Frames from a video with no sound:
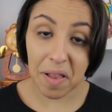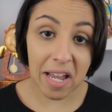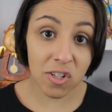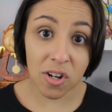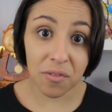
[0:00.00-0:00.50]

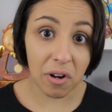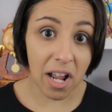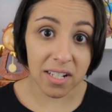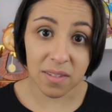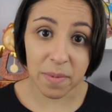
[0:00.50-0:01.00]
Flash on
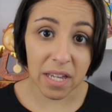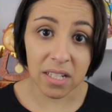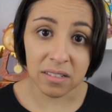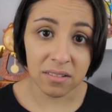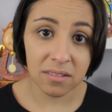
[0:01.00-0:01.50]
rides,
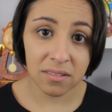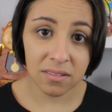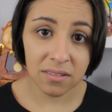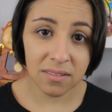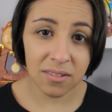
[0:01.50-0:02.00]
man.
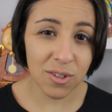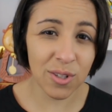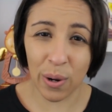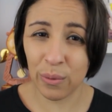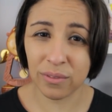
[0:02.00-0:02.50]
Just
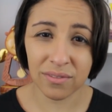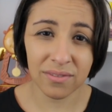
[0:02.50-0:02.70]
don't.